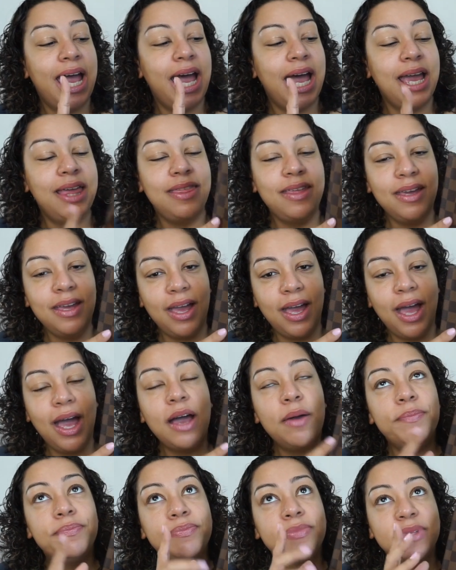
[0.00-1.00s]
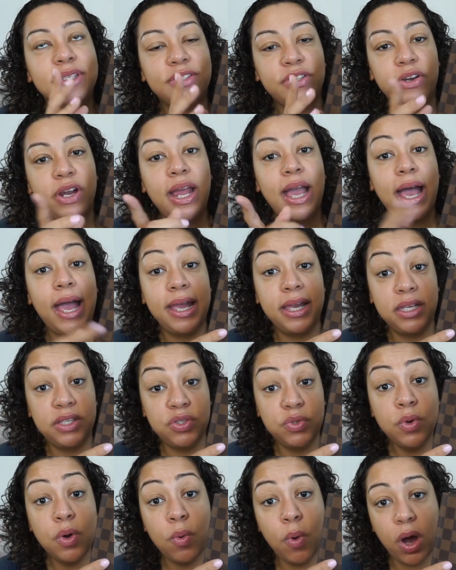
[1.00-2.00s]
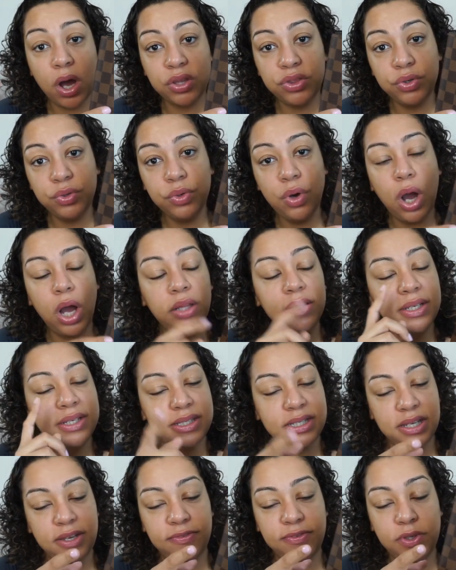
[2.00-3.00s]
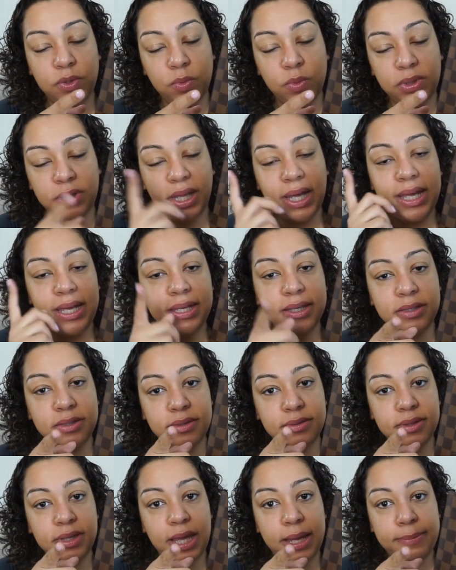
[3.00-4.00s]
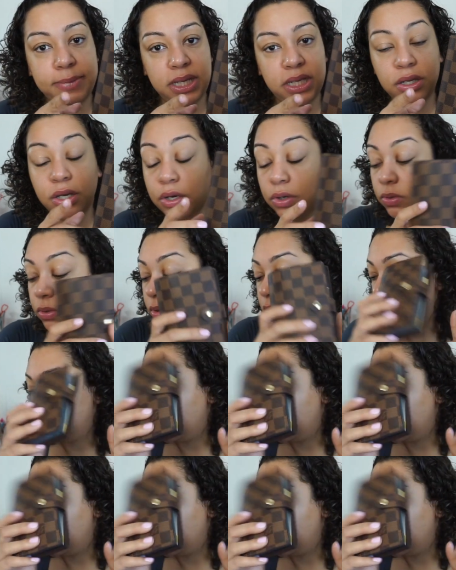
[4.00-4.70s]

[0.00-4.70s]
I think, uh, um, sorry, I could do a walkthrough on this if you would like, let me know.